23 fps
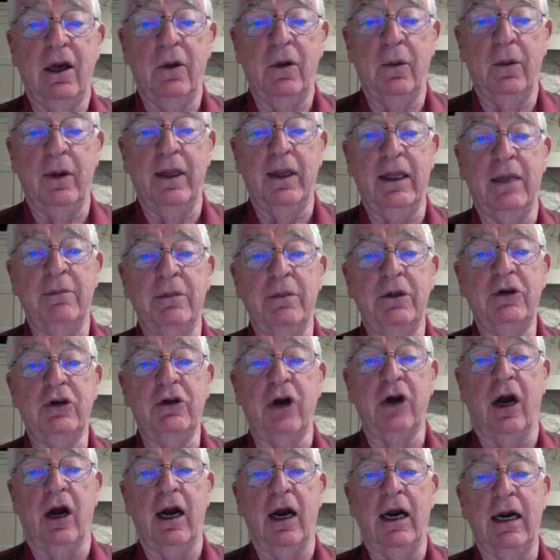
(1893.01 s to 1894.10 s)
where the
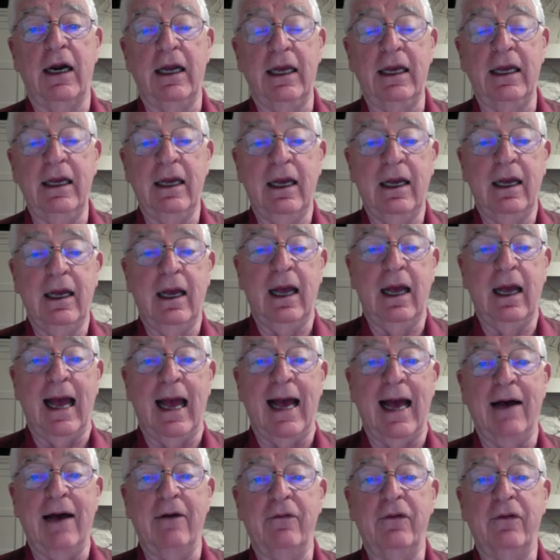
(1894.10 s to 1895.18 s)
majority
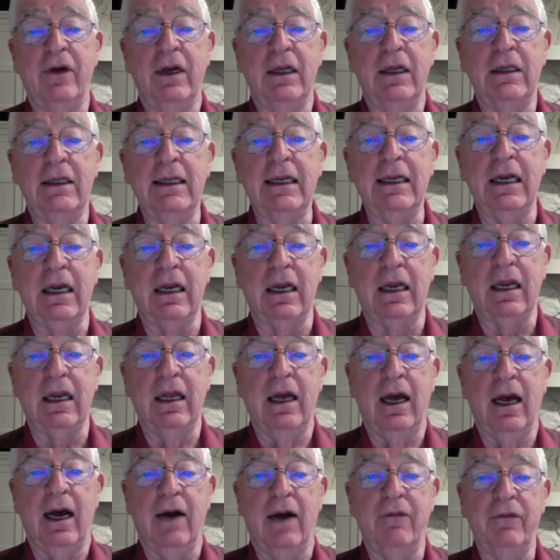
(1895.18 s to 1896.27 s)
have little
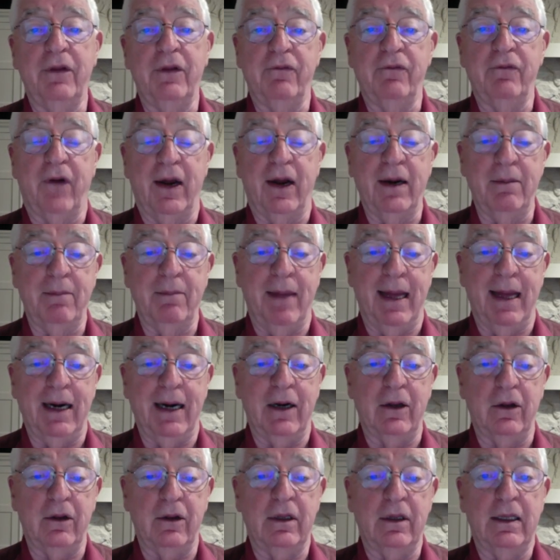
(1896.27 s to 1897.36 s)
of the
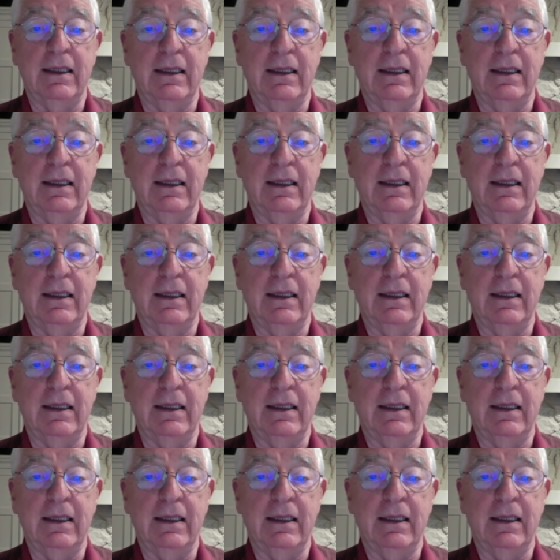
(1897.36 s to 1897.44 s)
fundamental